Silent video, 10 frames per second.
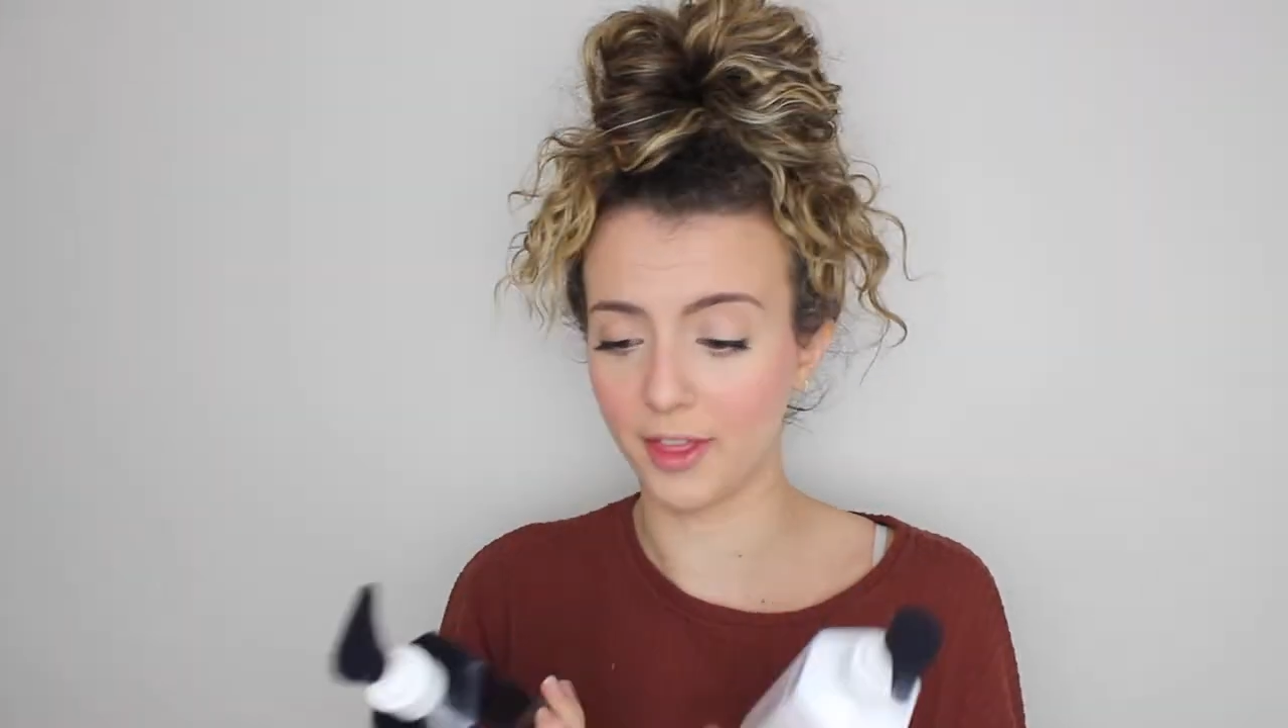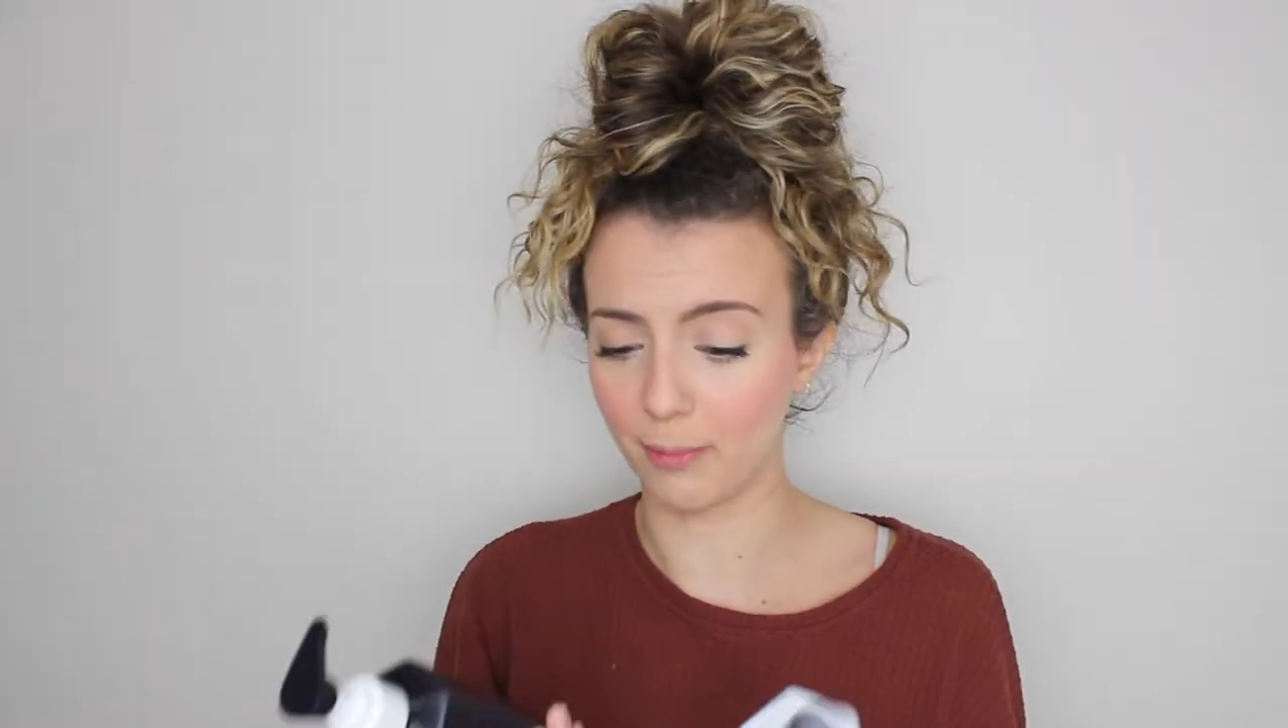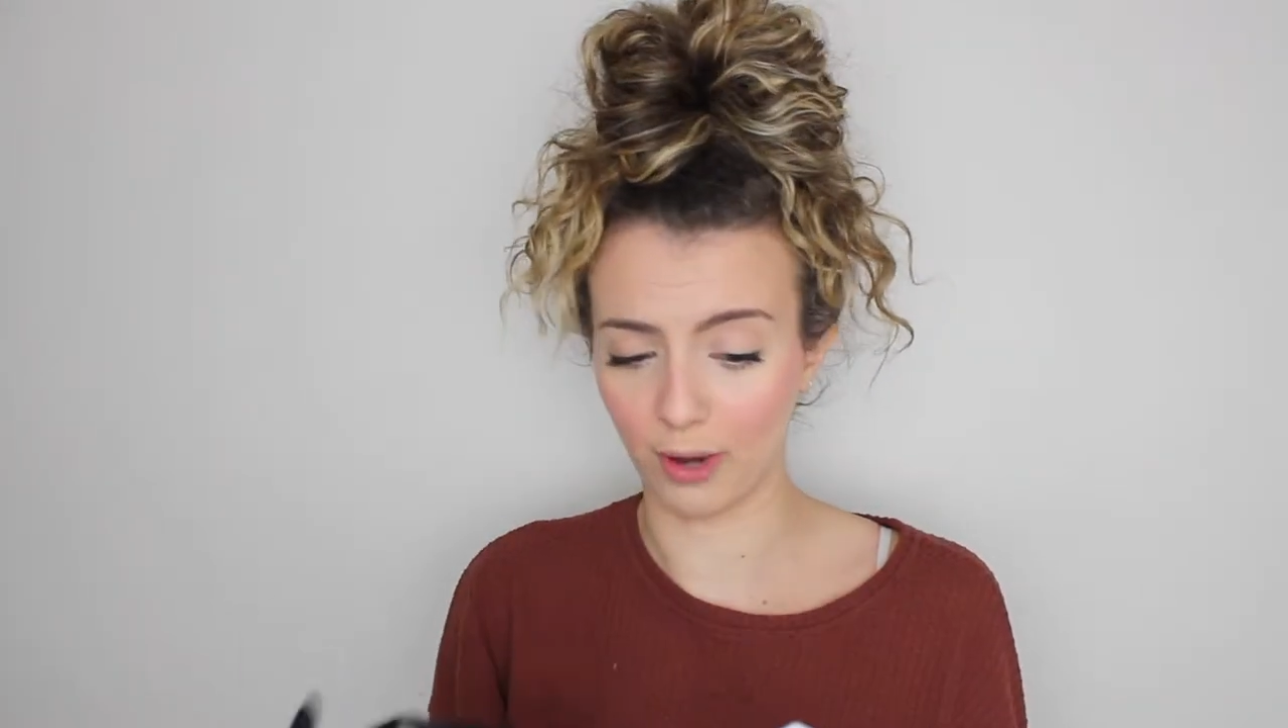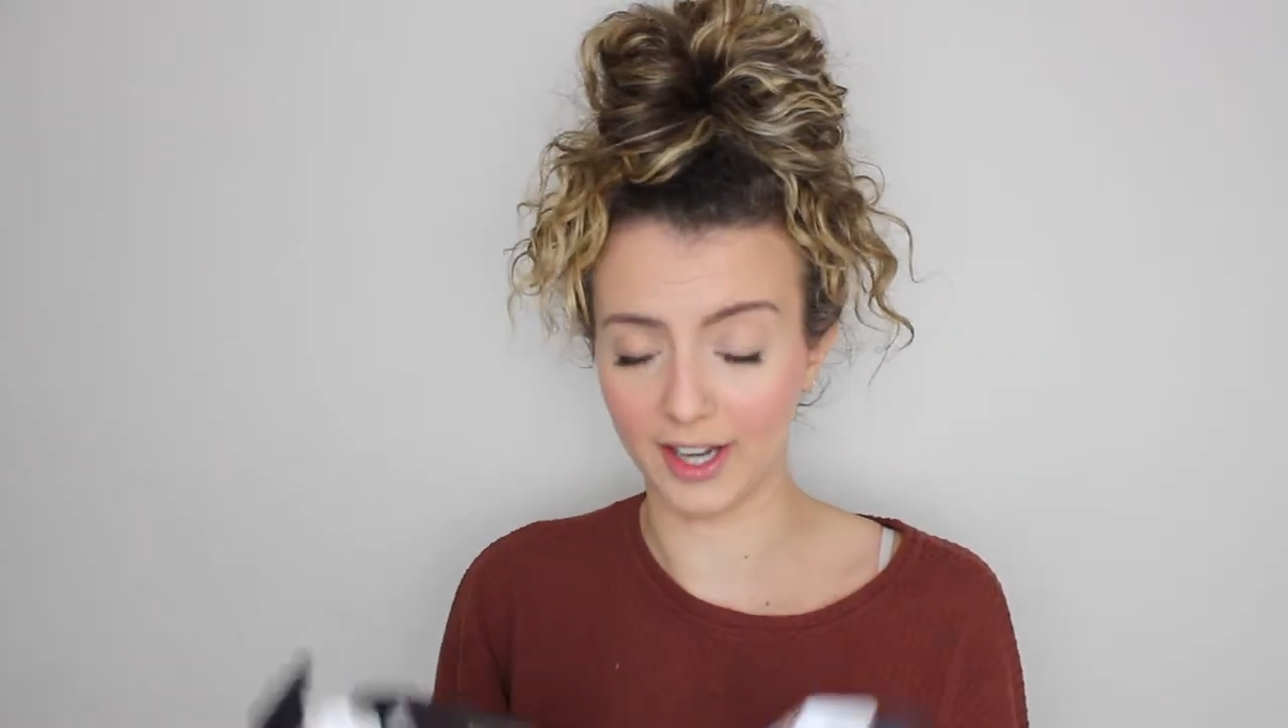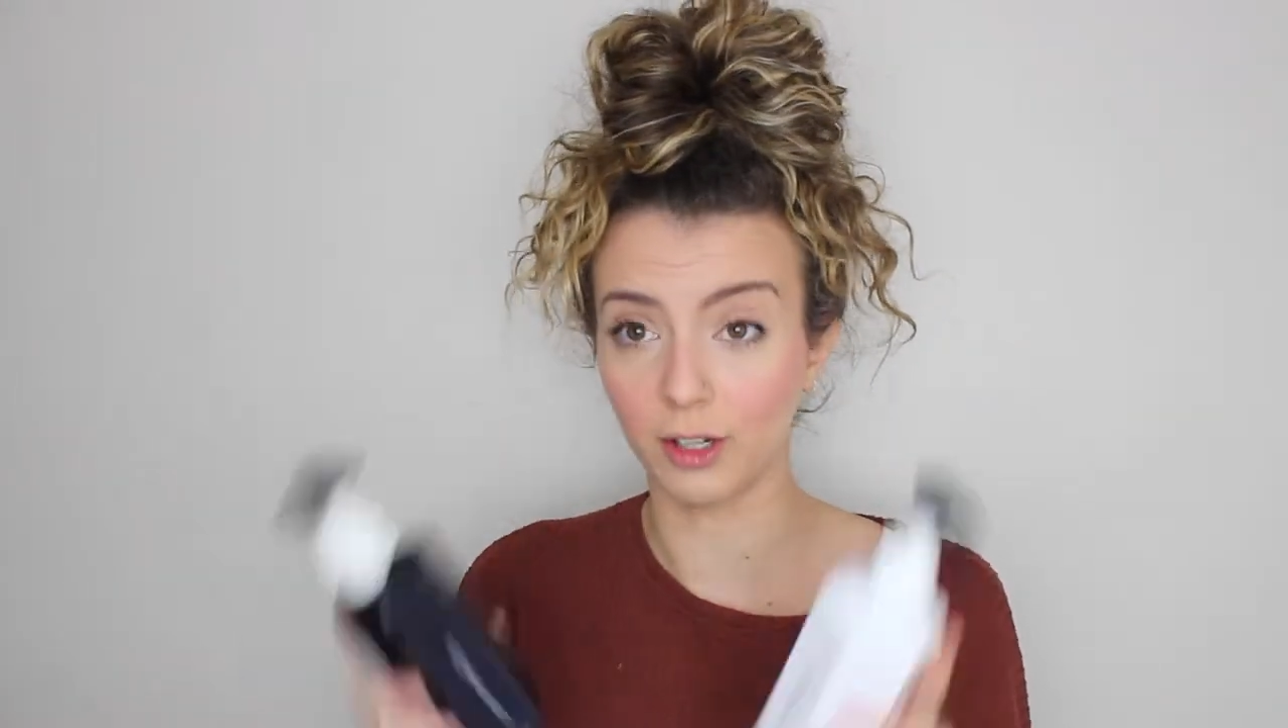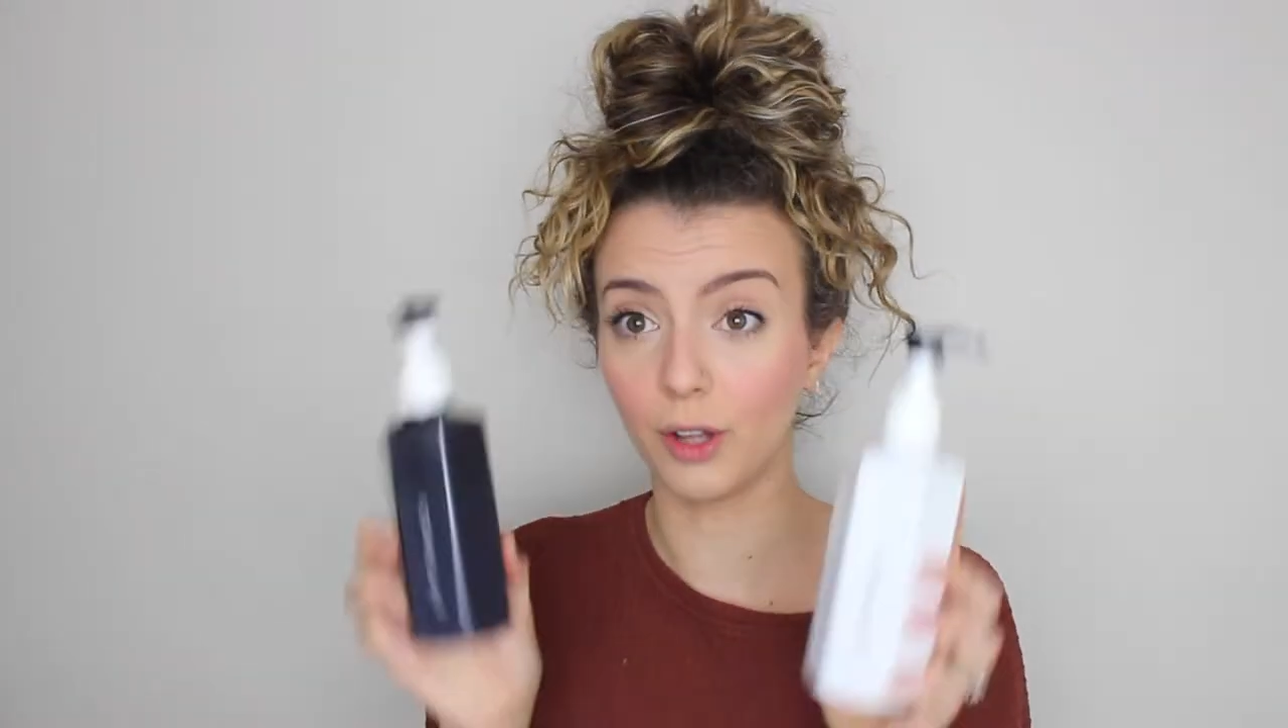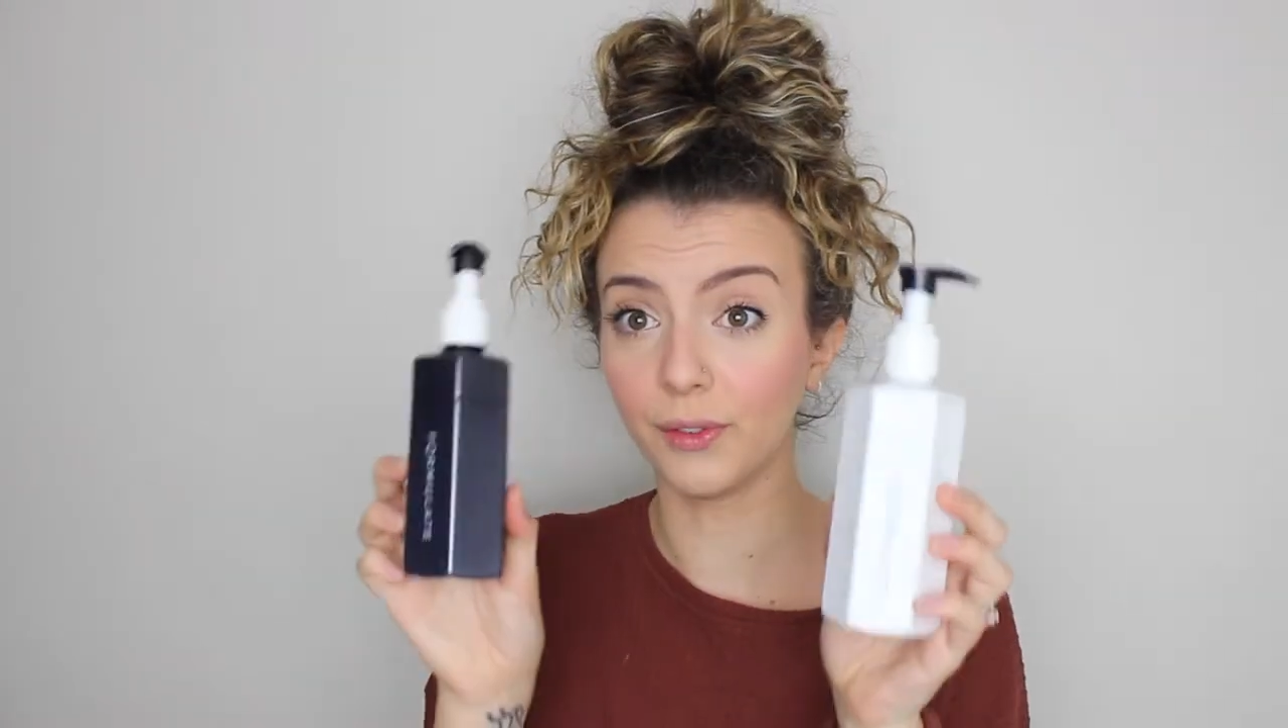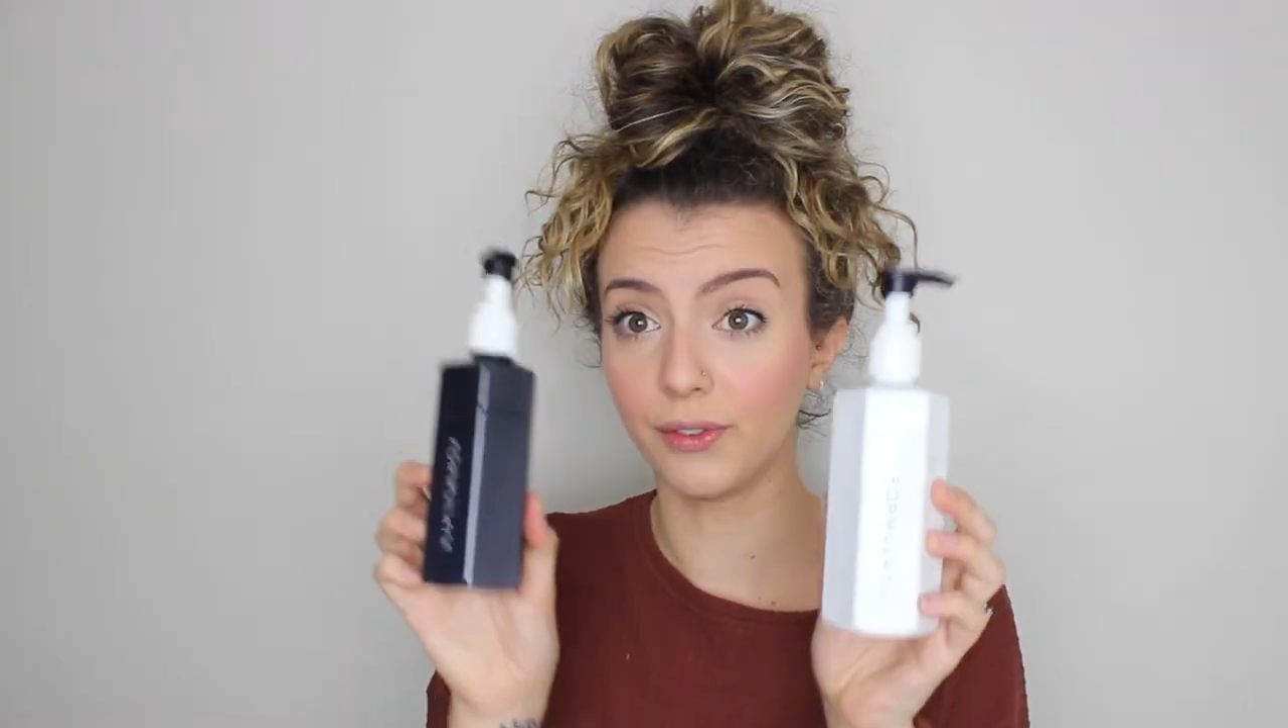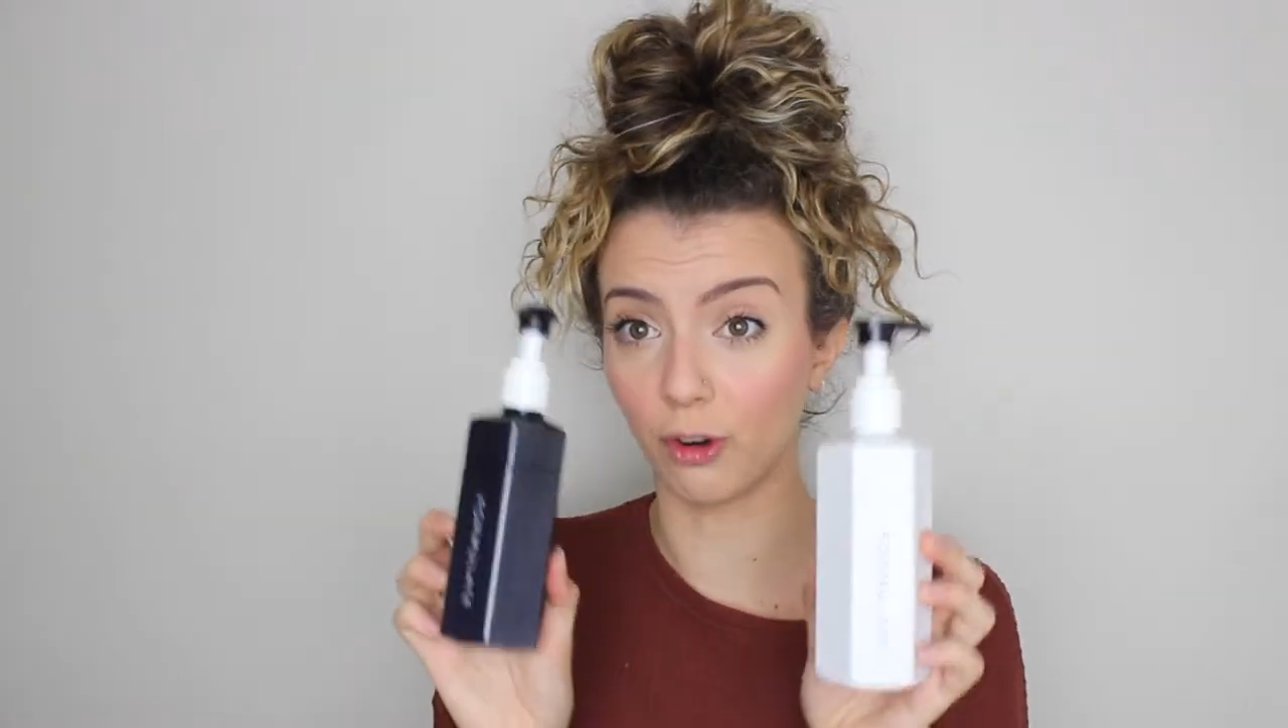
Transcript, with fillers: the brand called